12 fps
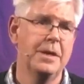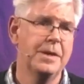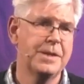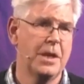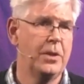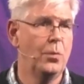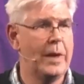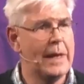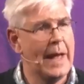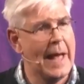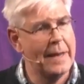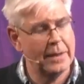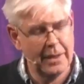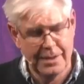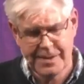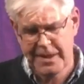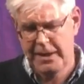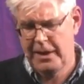so that we can
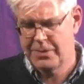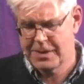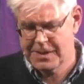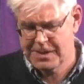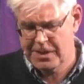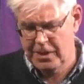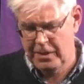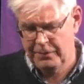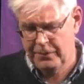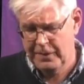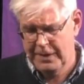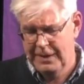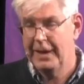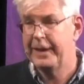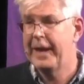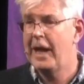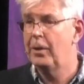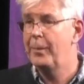continue to serve
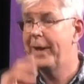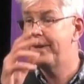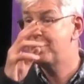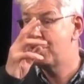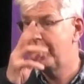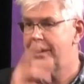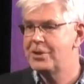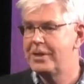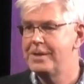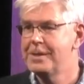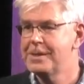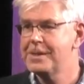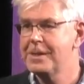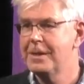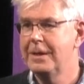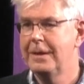and help our churches.